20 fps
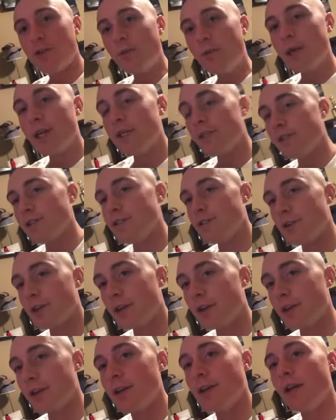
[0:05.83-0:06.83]
to basic
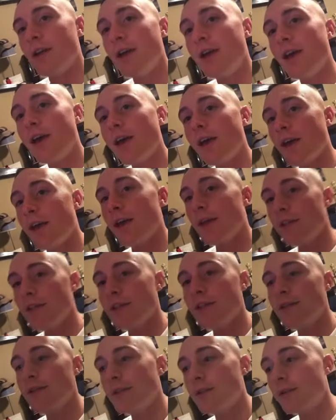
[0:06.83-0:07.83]
training
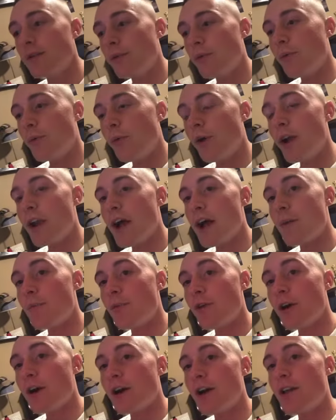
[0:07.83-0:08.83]
and what I
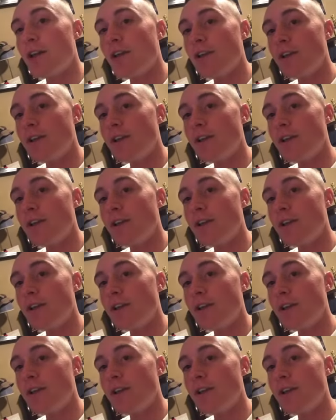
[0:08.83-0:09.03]
brought